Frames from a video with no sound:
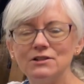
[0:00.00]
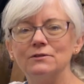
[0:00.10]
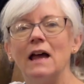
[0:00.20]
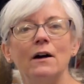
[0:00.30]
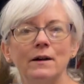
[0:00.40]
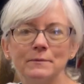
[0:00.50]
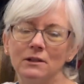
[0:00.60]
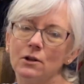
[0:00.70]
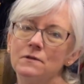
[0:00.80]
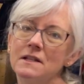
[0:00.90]
So now I'm going
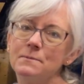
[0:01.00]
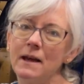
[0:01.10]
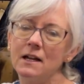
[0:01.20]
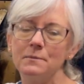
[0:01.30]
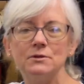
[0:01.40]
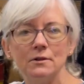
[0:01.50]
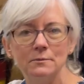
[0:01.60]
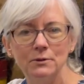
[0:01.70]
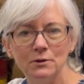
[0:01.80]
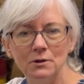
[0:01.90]
to load these back up into our
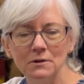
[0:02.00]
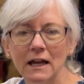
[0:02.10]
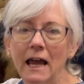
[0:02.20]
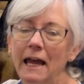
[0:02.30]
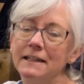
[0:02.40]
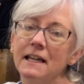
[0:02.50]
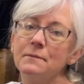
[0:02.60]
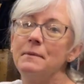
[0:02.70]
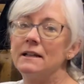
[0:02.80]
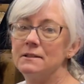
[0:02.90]
mule and take
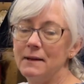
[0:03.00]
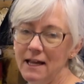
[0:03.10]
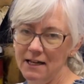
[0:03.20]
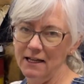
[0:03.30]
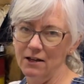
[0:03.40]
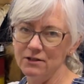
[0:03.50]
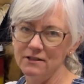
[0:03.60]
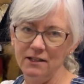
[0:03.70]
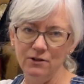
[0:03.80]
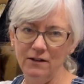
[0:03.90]
them back to my head house
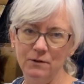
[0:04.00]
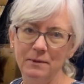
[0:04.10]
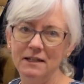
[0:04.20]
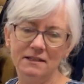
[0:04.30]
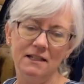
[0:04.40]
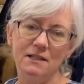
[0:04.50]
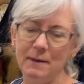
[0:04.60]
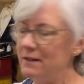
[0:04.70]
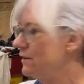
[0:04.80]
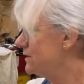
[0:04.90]
because I, you know, I have the big sinks
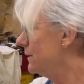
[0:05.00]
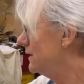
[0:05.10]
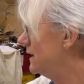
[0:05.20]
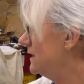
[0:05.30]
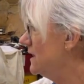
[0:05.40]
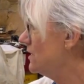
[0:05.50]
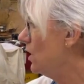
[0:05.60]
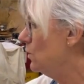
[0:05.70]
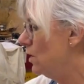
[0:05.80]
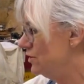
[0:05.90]
back there because I'm going to get these
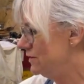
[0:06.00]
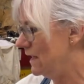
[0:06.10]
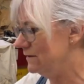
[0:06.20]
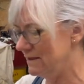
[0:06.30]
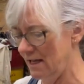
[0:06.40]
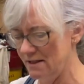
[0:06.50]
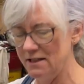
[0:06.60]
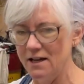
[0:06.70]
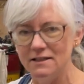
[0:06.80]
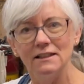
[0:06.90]
all washed out and
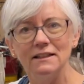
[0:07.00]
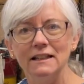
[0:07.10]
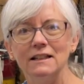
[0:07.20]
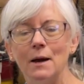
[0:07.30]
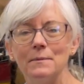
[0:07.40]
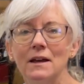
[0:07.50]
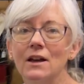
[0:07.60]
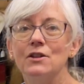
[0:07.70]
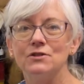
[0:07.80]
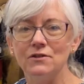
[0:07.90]
sanitized and cleaned up.
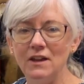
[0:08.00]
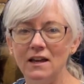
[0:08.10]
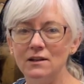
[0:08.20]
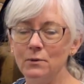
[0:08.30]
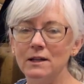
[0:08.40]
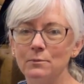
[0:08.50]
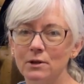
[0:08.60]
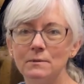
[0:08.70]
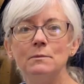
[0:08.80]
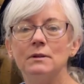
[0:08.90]
So then we can
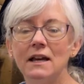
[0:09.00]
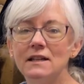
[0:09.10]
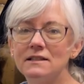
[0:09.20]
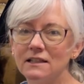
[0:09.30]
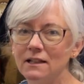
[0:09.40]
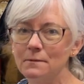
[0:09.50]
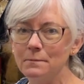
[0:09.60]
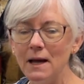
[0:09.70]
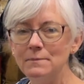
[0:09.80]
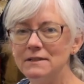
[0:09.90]
put them in place, get them
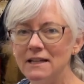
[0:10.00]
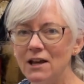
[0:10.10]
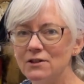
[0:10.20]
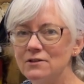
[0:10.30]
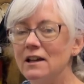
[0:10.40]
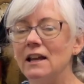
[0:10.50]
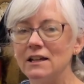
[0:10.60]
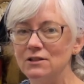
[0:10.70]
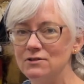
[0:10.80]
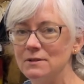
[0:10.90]
piped together, and I
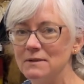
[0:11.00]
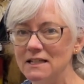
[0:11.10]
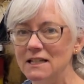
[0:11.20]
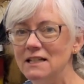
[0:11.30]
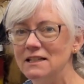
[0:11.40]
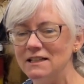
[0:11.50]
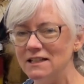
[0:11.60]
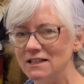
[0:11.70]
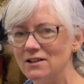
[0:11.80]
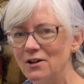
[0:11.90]
can do some seeding and
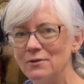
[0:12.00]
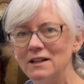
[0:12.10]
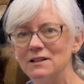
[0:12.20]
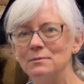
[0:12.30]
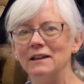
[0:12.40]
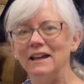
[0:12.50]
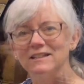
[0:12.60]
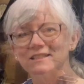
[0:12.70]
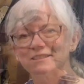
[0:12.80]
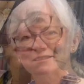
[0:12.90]
get it all ready to
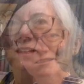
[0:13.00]
plant.